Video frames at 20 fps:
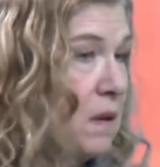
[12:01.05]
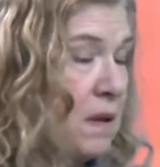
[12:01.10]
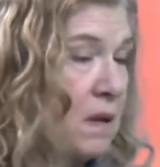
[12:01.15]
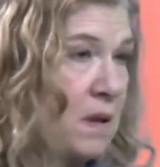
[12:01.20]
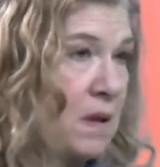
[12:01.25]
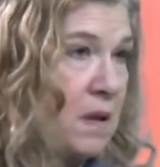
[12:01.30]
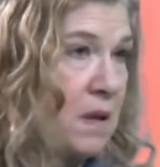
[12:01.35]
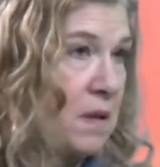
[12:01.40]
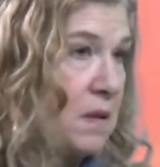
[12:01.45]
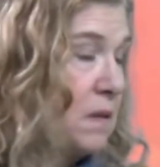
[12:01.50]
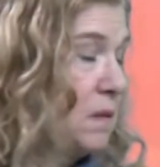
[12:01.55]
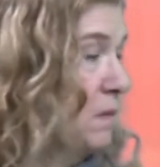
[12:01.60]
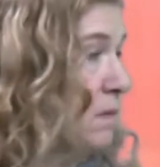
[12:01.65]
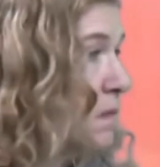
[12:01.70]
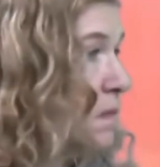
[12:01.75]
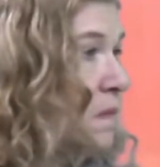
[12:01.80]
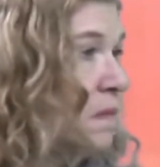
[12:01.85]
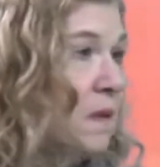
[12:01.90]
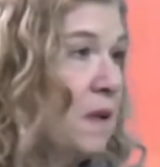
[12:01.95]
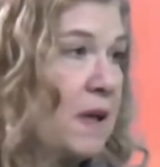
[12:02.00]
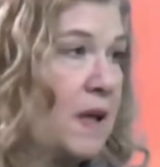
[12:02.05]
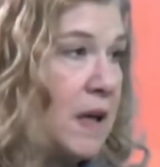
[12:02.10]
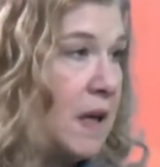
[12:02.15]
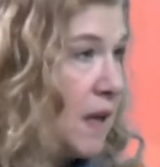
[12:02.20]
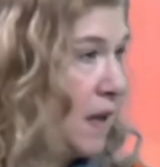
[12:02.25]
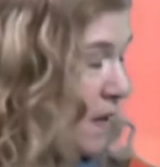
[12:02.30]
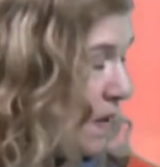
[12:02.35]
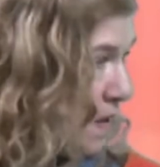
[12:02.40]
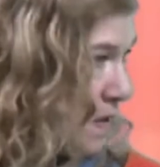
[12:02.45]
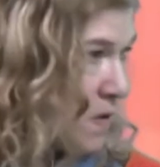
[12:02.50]
are
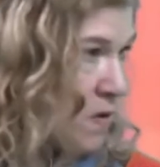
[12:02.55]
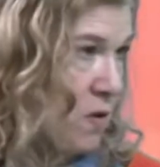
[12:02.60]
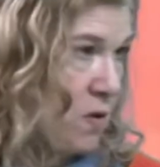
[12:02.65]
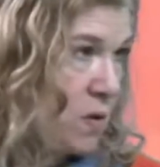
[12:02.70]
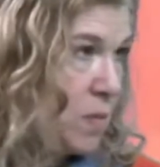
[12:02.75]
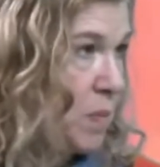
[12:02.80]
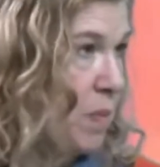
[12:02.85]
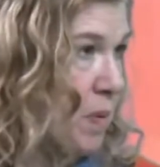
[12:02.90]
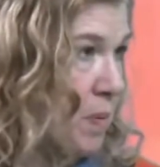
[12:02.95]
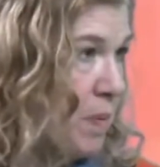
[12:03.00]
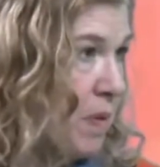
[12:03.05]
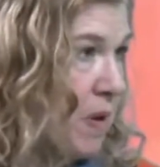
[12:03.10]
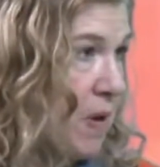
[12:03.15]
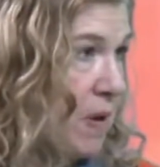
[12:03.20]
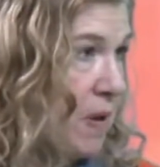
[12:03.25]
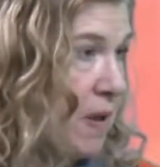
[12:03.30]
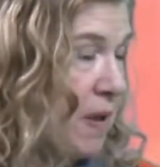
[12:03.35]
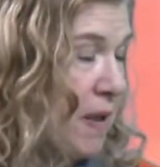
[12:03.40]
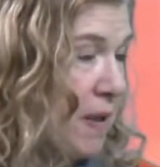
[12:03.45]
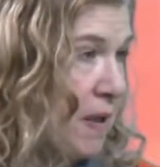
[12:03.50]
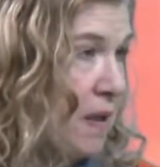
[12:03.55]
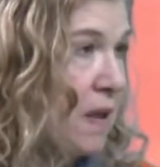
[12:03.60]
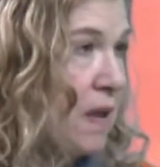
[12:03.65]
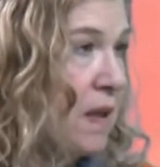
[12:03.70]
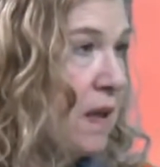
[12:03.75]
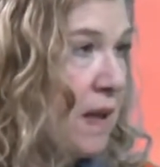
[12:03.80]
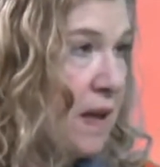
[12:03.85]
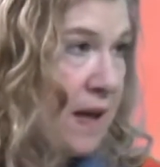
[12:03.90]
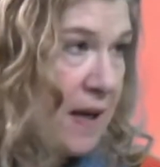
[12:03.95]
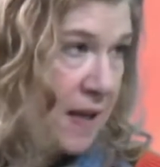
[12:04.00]
in the supermarket
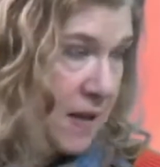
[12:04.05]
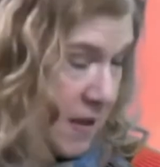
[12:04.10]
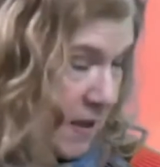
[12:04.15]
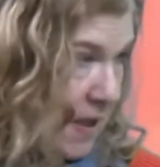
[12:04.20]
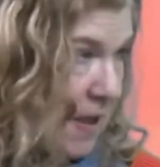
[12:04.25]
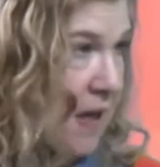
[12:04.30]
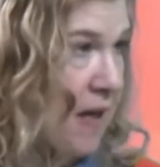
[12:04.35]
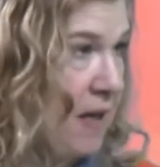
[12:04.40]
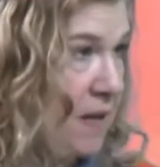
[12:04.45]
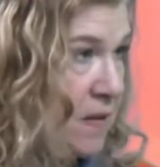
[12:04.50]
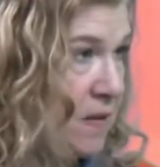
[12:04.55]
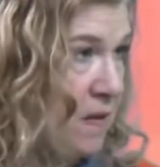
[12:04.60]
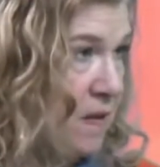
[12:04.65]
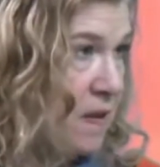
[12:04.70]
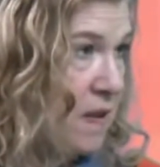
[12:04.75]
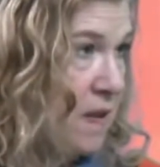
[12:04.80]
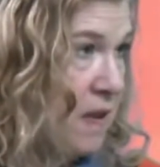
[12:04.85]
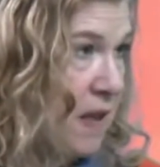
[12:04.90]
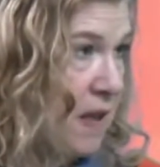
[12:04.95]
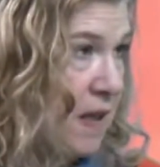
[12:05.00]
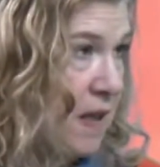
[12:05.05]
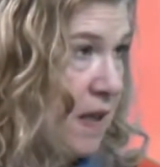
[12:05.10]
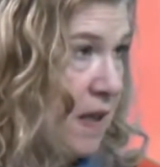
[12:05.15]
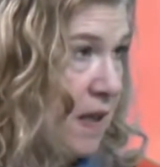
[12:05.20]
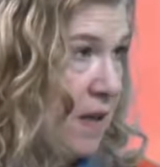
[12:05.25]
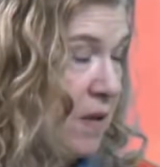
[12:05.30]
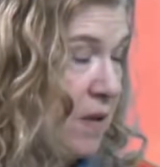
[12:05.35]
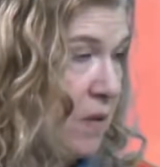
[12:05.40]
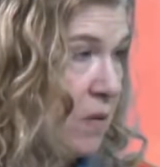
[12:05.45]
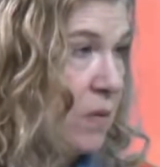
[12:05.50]
at the end of the
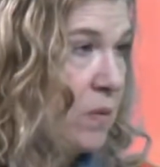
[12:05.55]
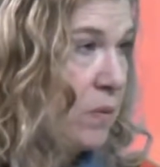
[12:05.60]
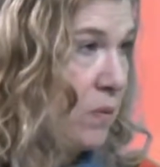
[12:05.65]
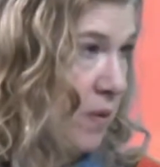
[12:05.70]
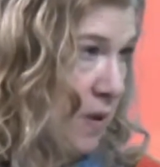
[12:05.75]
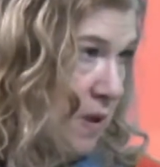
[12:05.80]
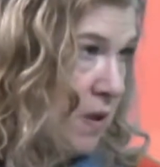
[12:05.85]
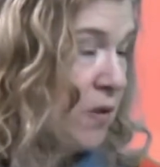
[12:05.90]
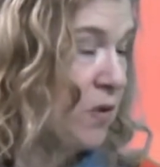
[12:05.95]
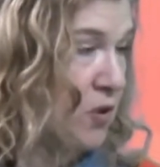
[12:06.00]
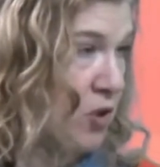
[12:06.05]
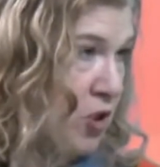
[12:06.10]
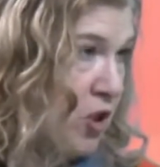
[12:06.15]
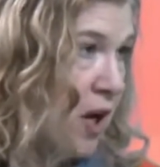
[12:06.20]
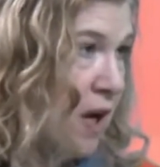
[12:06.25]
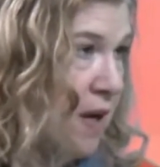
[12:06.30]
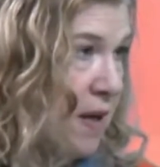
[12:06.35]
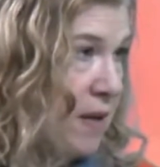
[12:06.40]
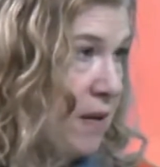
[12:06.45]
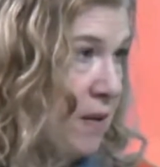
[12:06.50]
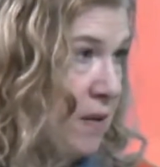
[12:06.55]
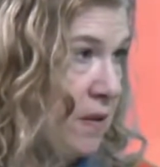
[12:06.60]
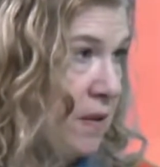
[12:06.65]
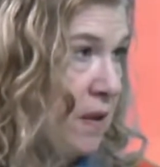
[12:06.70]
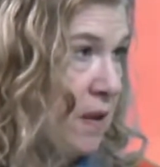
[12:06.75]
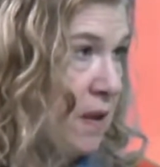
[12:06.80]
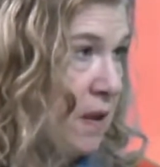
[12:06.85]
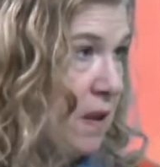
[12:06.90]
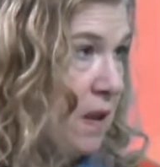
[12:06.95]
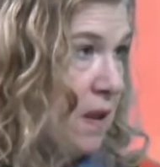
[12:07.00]
day with your child.
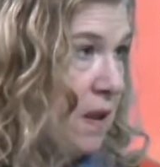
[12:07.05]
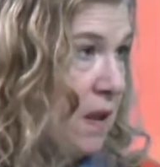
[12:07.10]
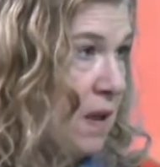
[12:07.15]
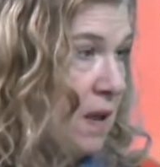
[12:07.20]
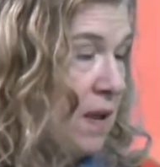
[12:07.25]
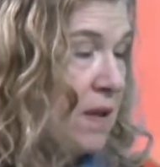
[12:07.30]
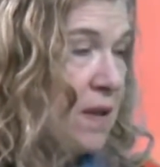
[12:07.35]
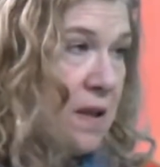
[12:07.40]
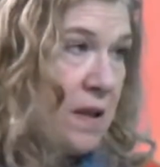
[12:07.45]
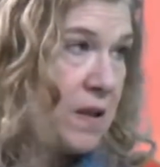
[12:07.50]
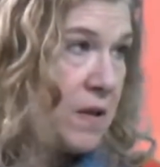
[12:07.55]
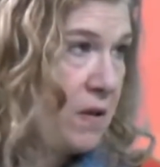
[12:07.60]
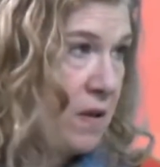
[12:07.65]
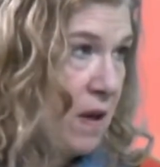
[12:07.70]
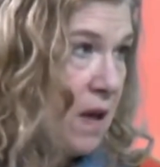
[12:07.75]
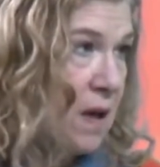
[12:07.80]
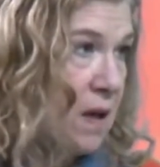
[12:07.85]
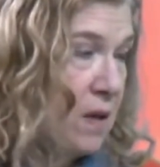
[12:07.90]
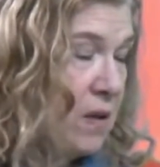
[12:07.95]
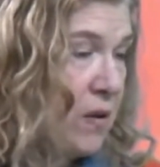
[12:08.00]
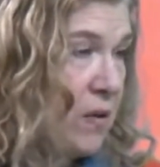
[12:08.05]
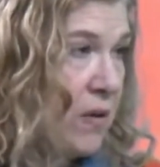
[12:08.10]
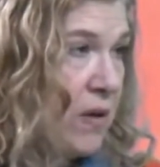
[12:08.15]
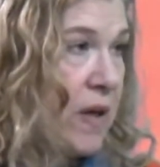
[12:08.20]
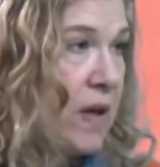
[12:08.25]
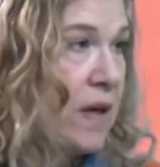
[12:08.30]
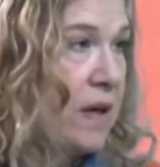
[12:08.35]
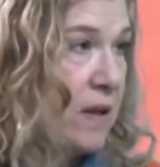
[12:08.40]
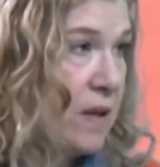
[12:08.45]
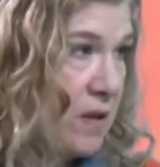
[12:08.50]
They're
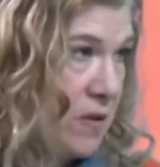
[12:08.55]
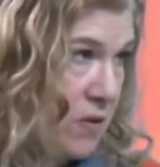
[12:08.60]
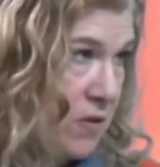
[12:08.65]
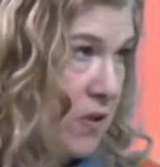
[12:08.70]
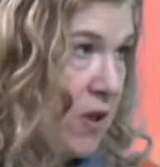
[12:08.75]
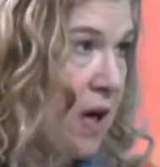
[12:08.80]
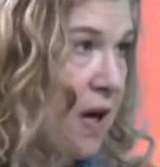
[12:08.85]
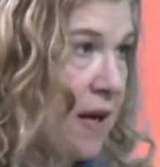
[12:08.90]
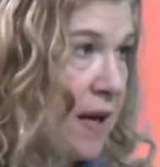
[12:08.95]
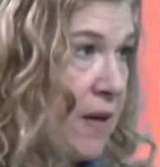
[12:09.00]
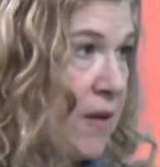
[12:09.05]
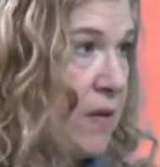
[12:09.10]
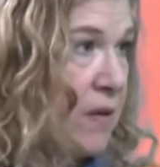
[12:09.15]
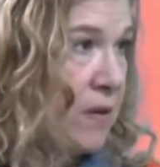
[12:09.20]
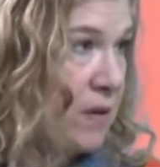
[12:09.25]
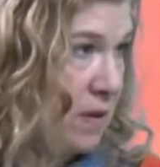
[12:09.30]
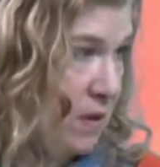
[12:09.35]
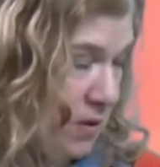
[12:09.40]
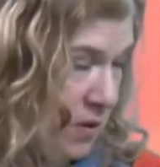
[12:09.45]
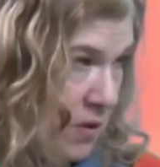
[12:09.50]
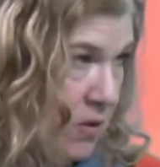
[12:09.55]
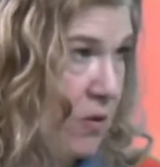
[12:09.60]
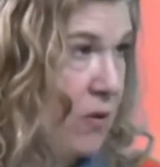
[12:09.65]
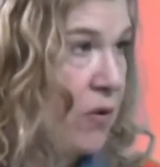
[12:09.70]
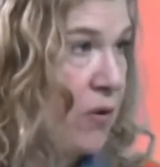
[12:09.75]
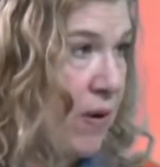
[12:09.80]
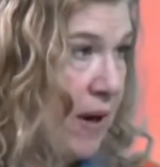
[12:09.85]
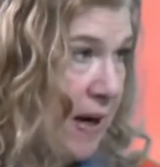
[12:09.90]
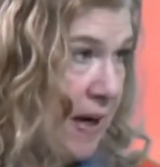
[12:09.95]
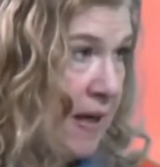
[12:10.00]
hungry, they're tired, they're
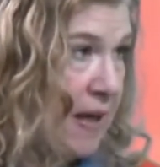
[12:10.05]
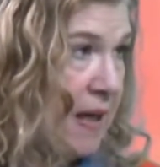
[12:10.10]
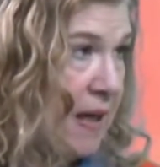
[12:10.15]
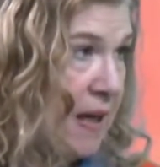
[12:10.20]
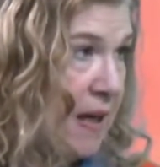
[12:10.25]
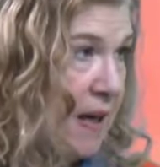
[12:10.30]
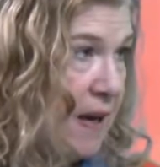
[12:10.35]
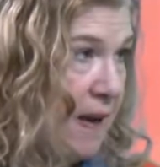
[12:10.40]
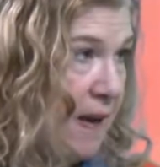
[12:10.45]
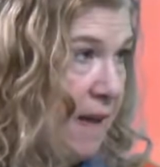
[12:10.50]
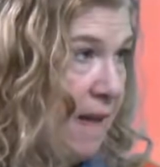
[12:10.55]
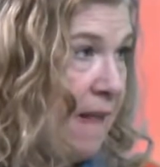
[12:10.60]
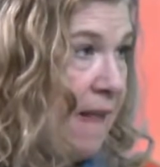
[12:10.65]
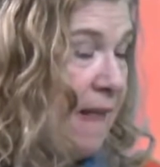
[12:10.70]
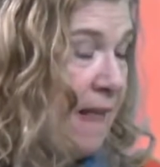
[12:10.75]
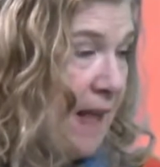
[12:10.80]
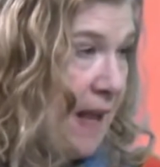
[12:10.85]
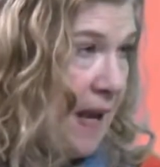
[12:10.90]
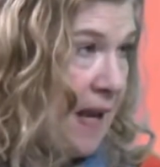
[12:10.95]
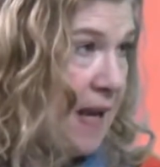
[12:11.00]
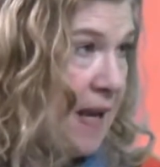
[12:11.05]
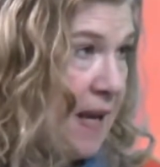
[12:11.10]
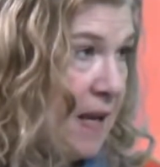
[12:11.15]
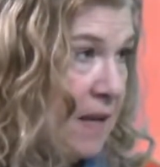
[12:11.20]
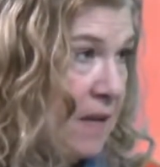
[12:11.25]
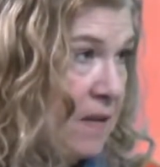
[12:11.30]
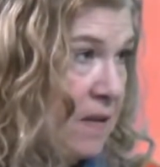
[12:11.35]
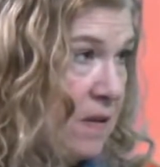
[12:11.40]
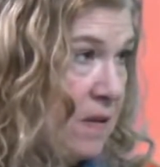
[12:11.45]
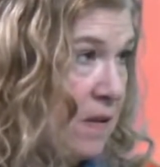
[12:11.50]
cranky,
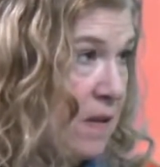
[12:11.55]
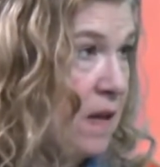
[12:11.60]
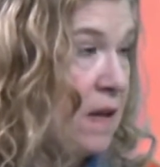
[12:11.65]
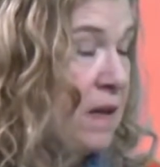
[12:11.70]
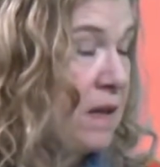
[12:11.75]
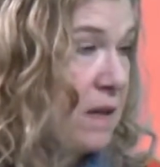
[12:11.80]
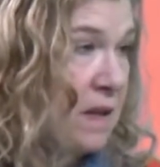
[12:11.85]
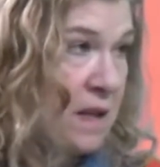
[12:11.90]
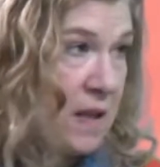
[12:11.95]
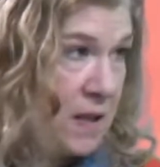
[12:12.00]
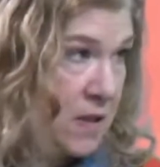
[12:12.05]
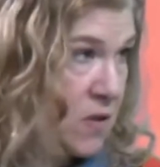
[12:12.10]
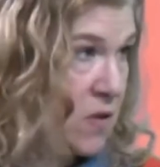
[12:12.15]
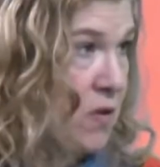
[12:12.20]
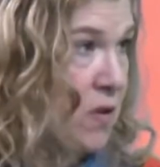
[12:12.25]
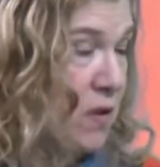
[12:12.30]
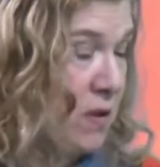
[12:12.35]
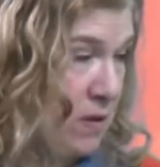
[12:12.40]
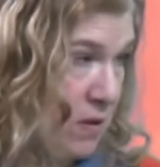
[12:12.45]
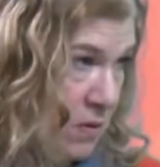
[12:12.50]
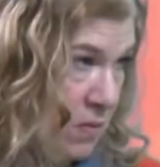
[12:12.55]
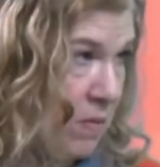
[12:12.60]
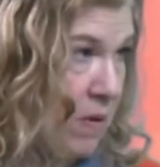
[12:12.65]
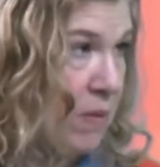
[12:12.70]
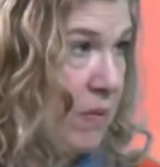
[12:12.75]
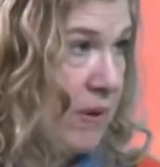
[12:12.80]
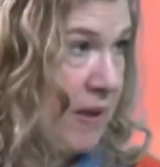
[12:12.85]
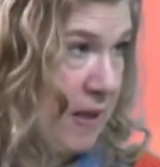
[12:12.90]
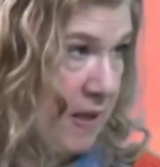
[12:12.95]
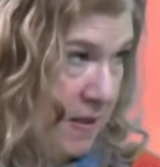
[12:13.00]
and they start
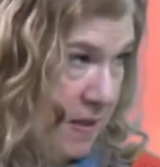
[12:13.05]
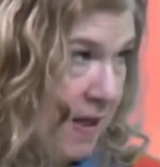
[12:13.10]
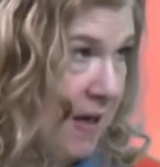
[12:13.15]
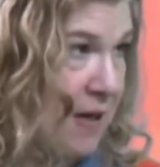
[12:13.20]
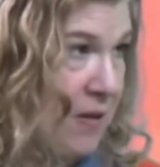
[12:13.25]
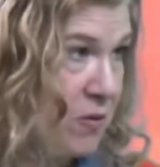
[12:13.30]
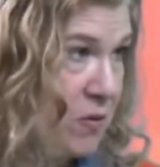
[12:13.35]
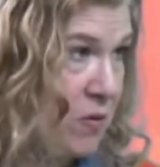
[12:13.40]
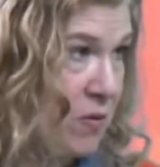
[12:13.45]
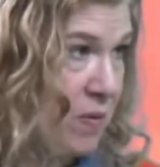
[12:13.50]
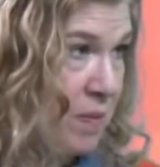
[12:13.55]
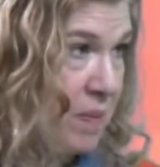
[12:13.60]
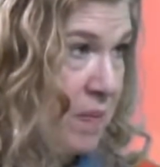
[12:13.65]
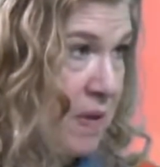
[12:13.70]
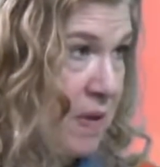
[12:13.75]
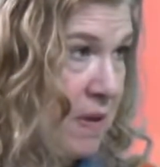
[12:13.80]
throwing a tantrum.